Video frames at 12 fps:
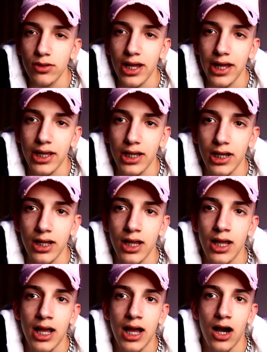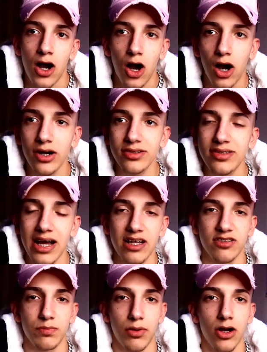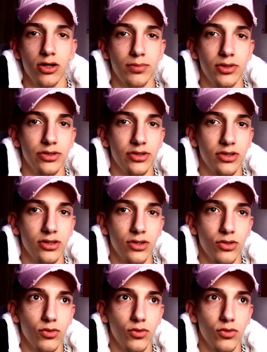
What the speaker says: like us as barbers,